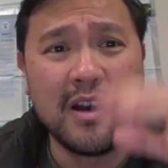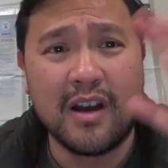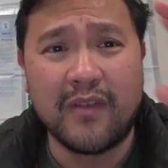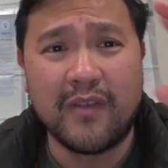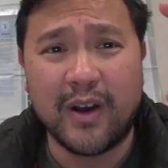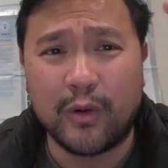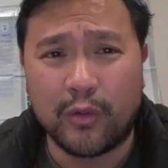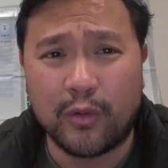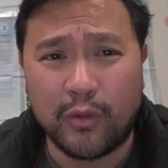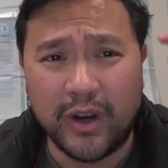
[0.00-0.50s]
of
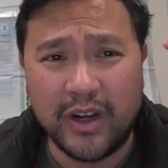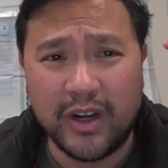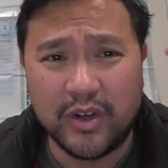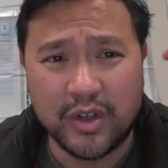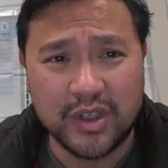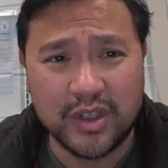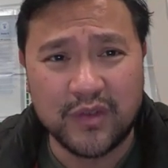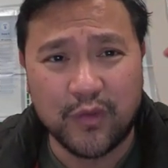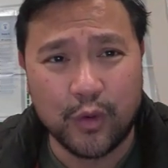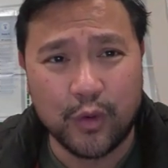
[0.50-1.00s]

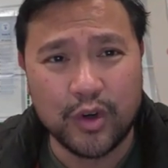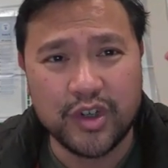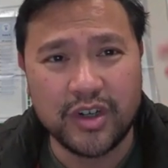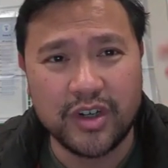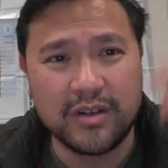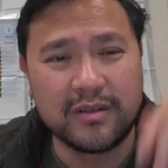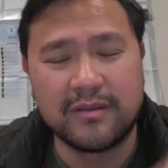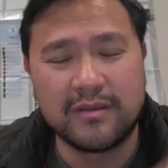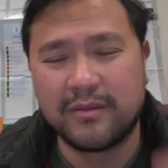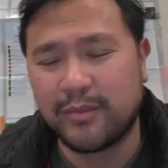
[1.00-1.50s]
outrageous
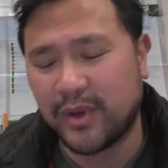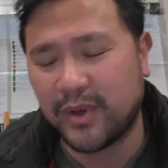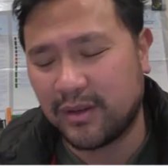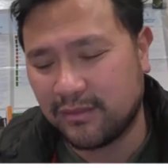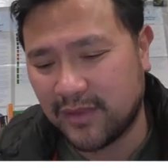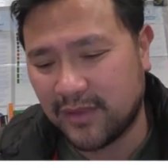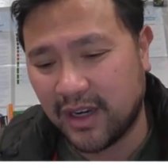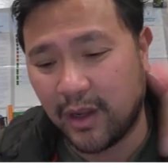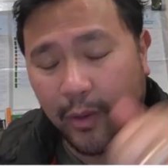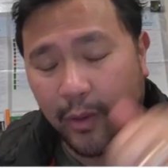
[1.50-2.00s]
fortune. But
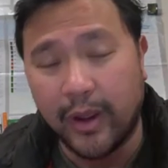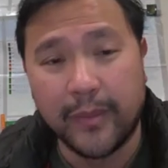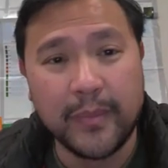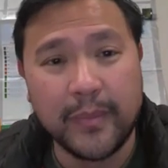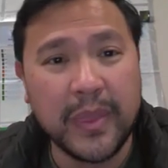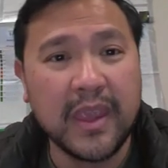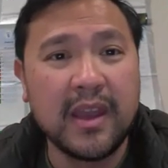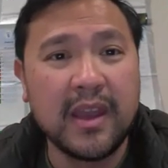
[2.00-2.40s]
anyway,